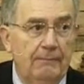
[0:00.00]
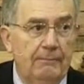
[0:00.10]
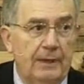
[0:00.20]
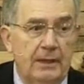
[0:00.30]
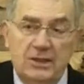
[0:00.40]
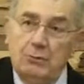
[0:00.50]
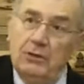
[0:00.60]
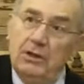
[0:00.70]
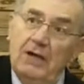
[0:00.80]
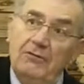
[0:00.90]
That's
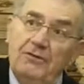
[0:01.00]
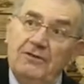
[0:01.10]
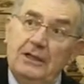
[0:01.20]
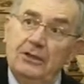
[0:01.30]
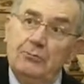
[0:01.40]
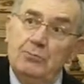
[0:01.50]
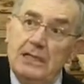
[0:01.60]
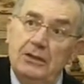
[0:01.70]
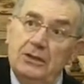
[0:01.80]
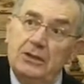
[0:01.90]
what that finger
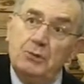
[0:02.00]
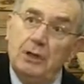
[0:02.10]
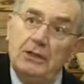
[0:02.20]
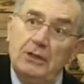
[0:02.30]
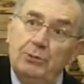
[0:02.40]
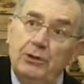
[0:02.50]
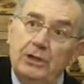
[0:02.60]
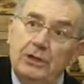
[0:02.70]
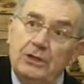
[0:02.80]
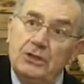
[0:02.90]
means when it
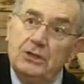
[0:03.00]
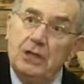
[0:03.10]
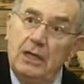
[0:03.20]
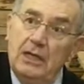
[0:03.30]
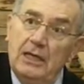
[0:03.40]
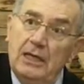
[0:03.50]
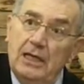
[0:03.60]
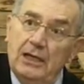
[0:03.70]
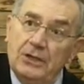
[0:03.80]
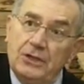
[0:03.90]
points
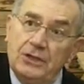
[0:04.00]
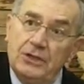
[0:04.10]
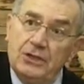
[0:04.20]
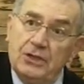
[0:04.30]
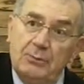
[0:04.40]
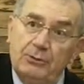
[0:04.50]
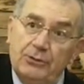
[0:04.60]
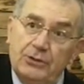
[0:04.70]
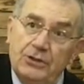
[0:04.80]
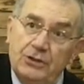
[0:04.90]
his
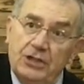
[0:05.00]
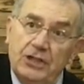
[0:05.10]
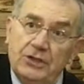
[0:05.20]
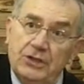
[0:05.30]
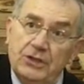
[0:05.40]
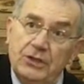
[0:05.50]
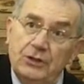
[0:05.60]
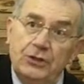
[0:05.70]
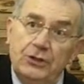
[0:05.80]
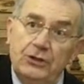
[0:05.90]
disciples to Jesus, and
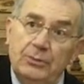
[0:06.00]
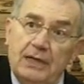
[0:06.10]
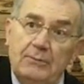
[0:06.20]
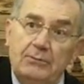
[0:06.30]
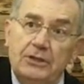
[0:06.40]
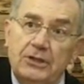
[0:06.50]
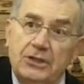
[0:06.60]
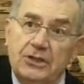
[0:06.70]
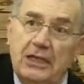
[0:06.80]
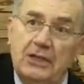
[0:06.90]
John the Baptist
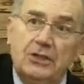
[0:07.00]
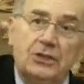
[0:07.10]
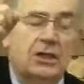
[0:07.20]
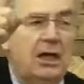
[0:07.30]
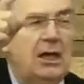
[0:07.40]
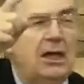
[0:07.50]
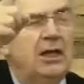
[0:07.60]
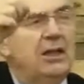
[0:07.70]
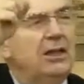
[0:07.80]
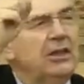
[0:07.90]
says,
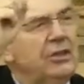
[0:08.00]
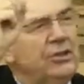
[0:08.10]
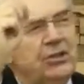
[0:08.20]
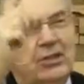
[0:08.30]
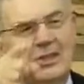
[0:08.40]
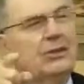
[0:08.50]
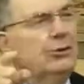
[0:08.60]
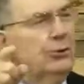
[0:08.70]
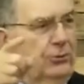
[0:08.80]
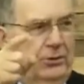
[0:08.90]
Just
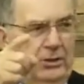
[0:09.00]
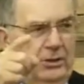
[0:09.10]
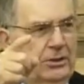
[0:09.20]
look.